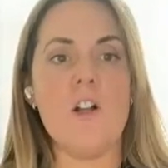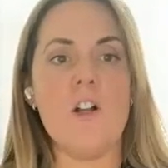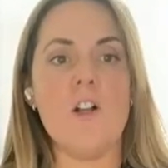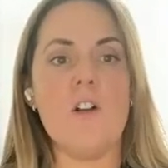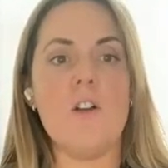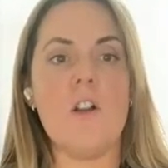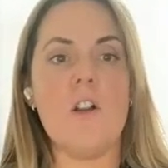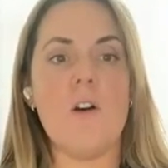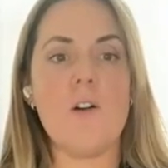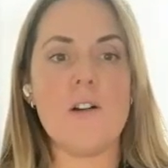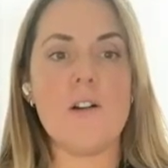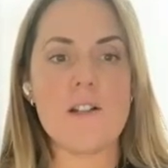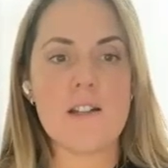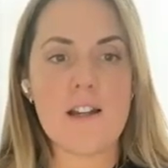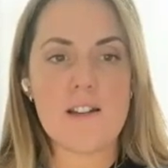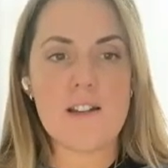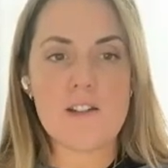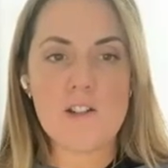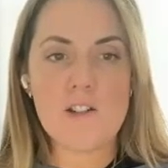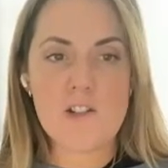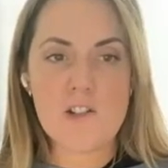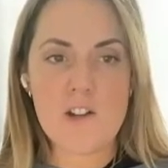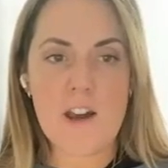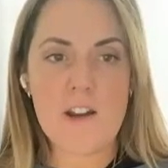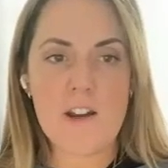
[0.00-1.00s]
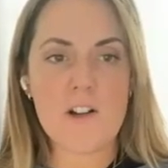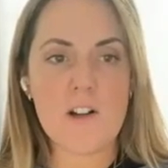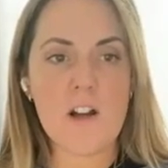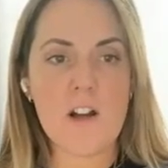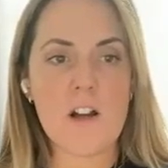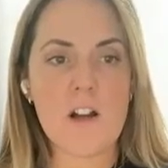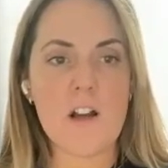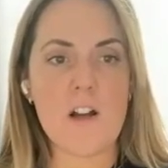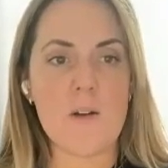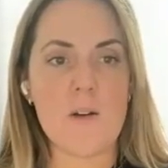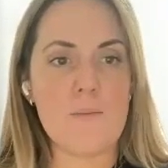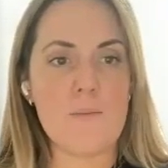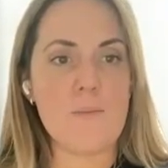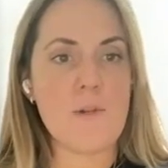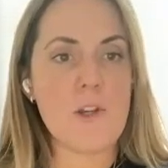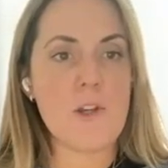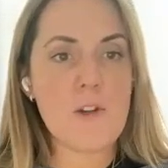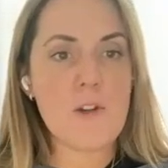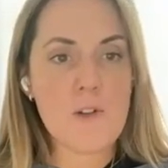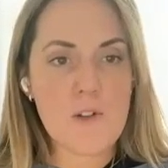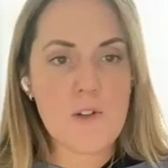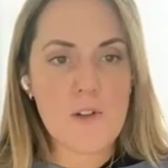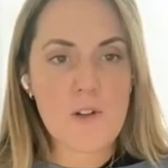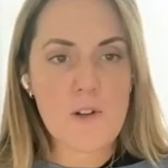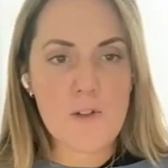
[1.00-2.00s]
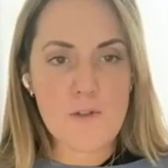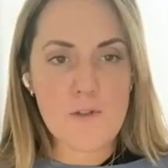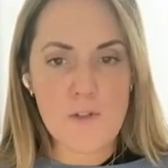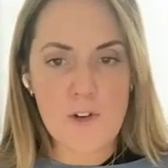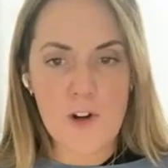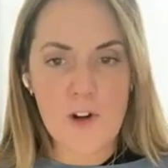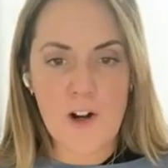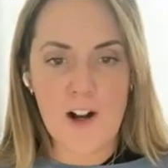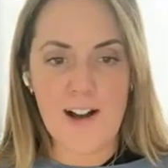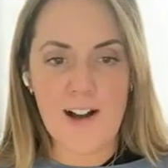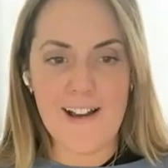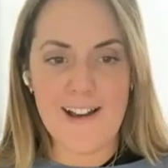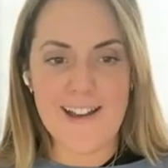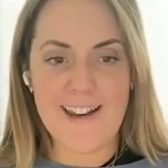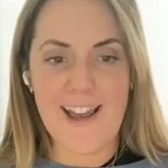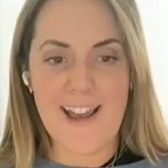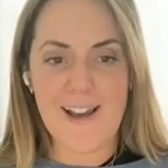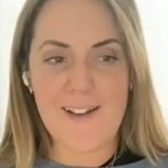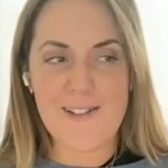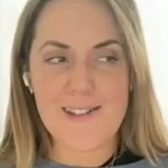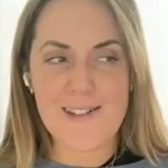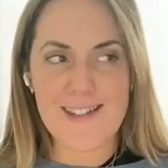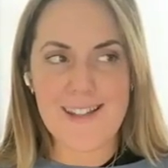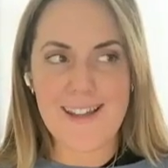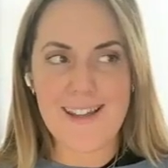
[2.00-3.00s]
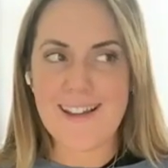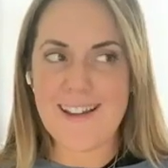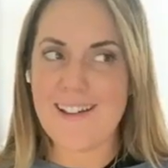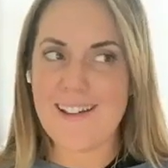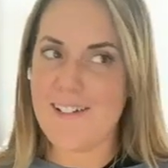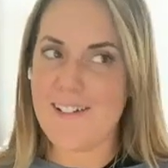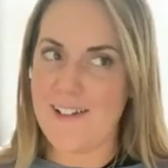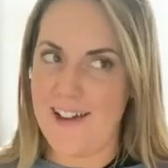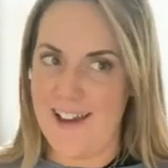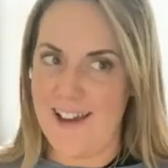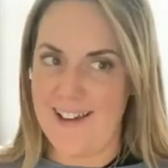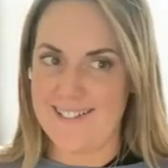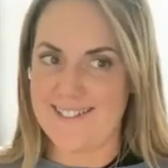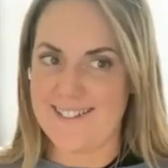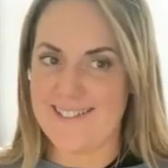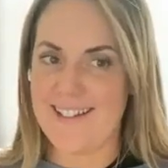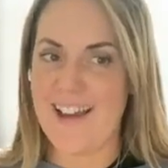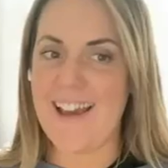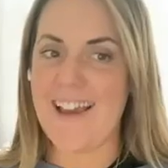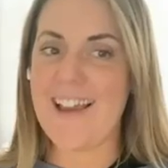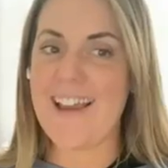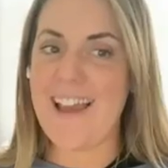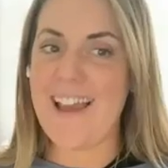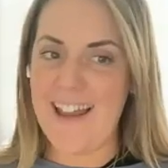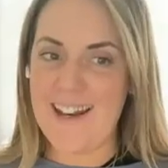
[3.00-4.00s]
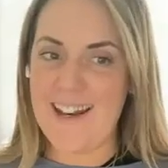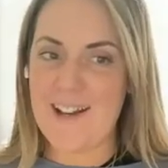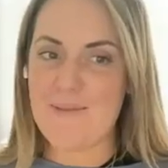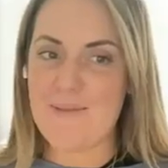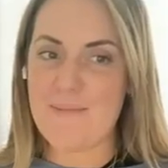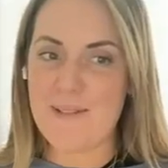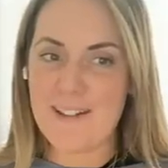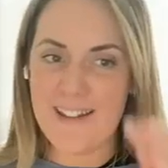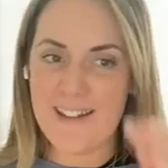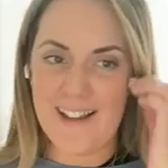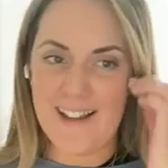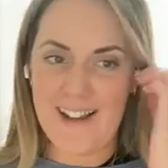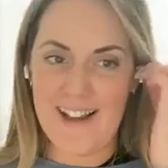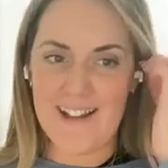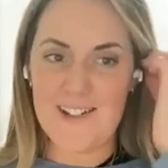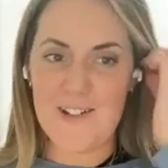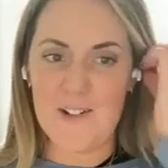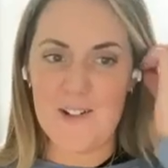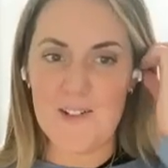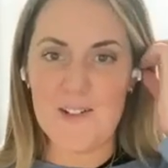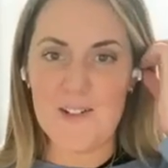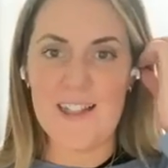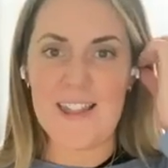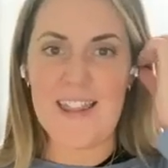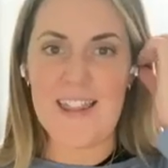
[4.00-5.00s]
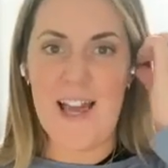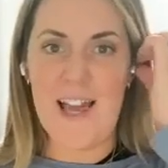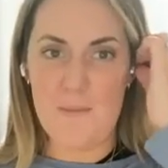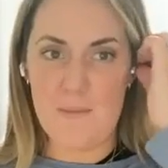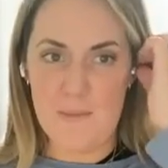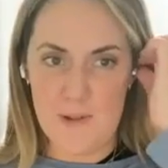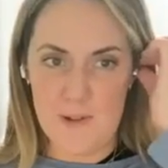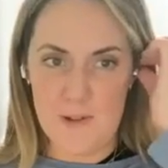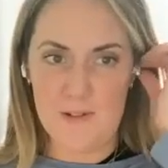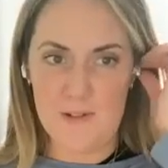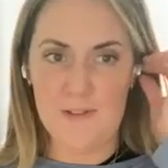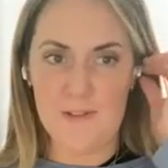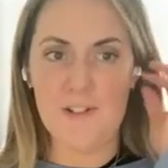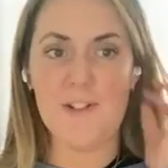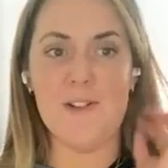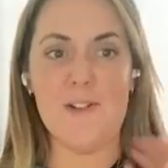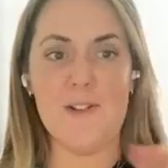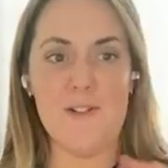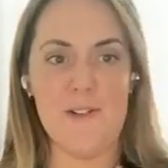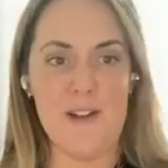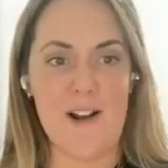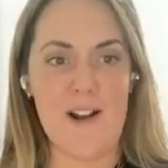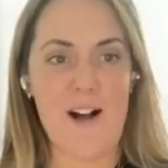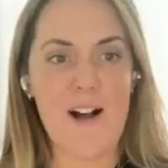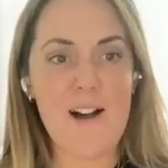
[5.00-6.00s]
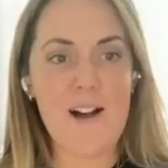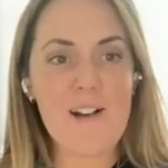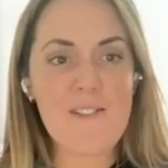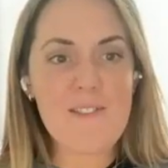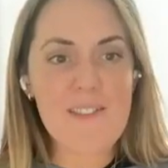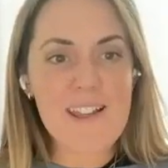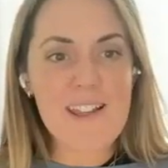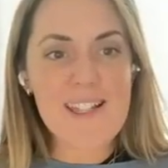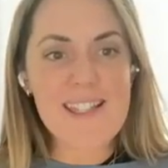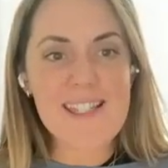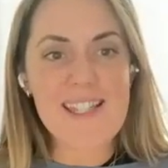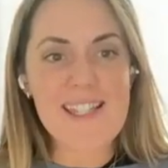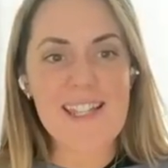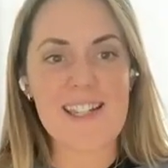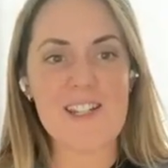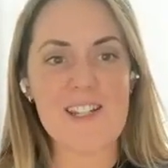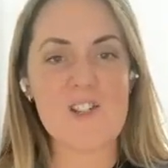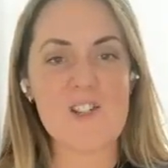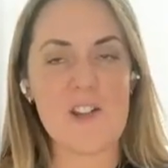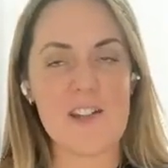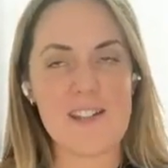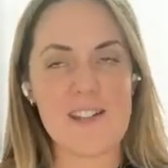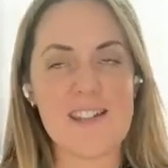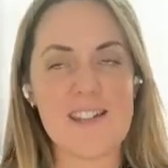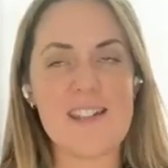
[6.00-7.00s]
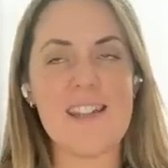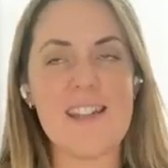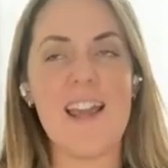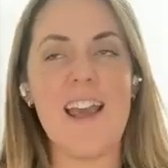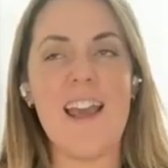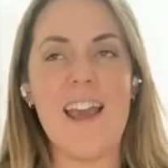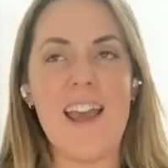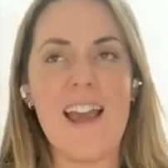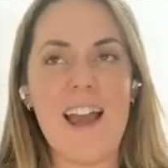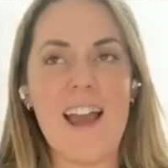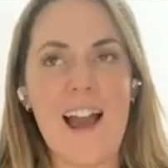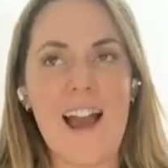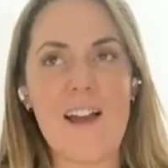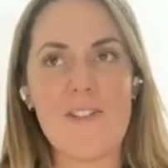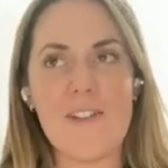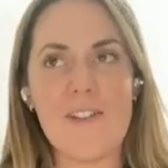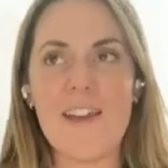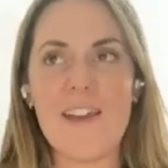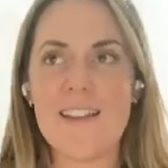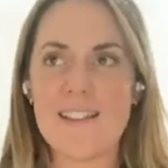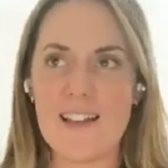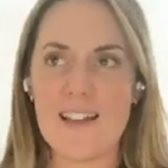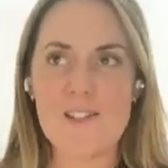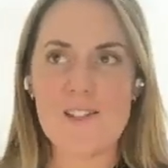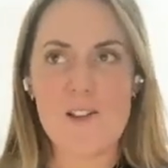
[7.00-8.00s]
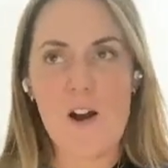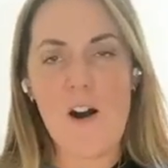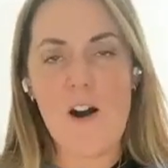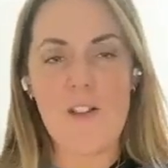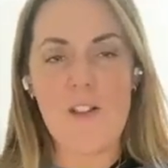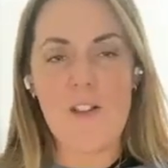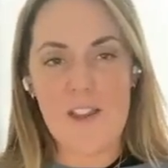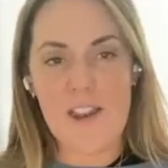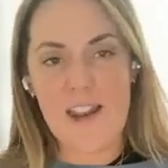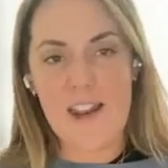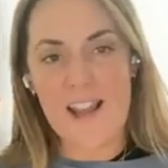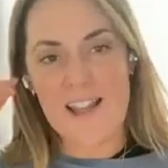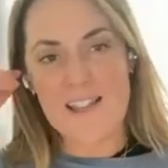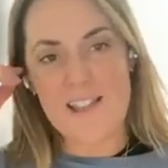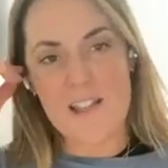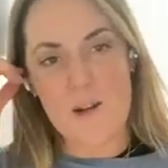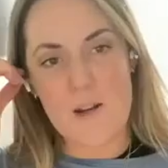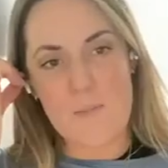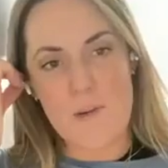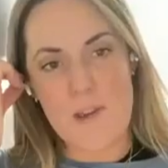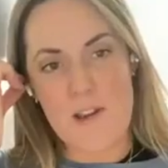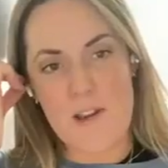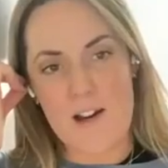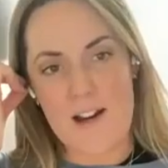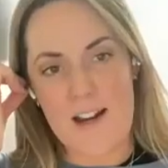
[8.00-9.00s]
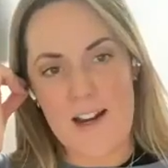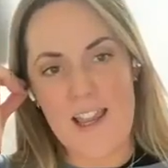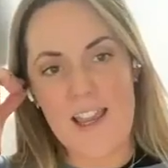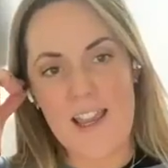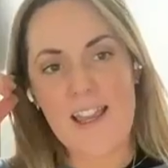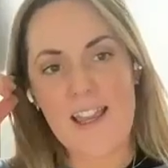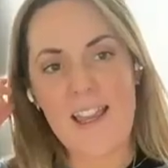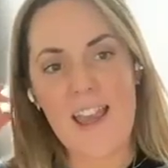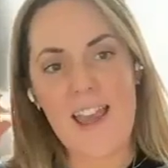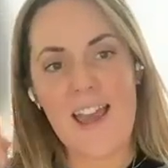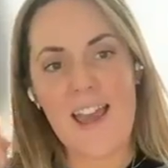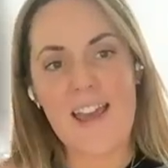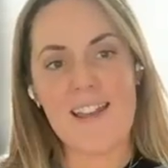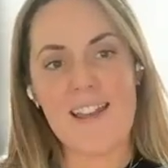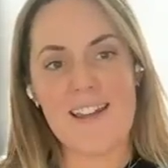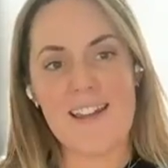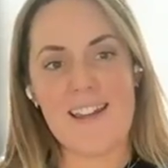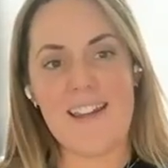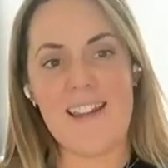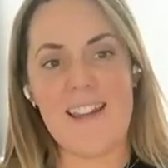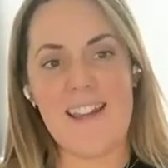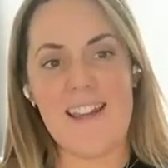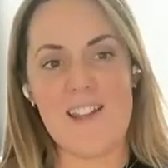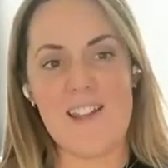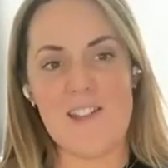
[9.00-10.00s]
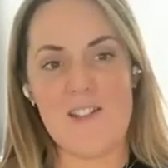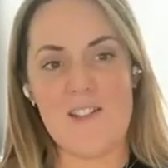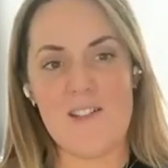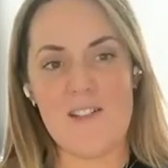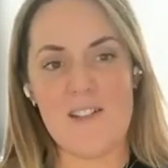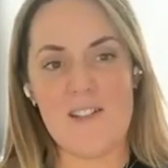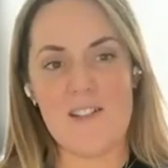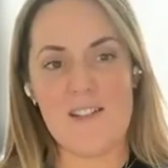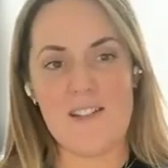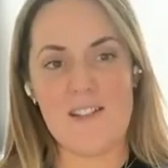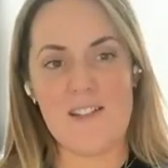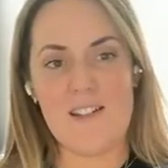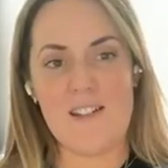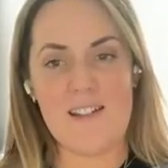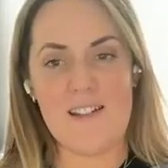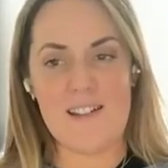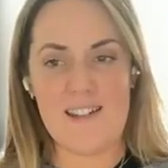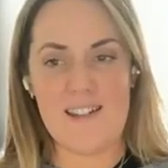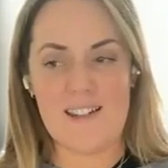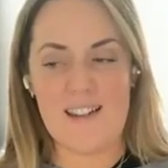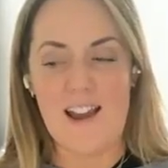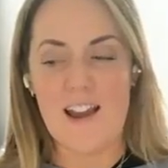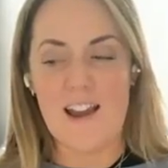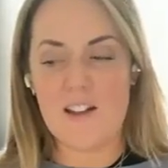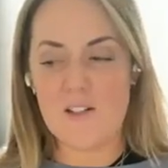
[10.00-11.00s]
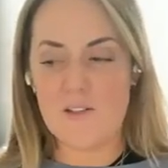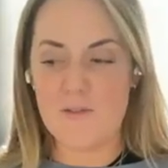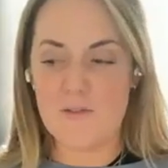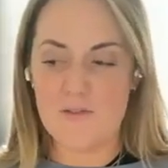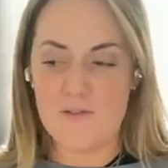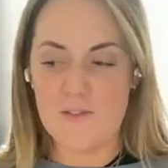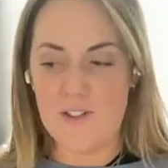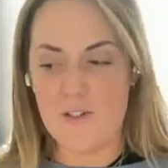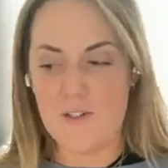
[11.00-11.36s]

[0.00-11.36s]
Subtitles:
Lower down to chaturanga, beautiful. And I was like, okay, I get it, but like I don't look that beautiful doing all of this. And I feel like that's all that I ended up hearing. And it kind of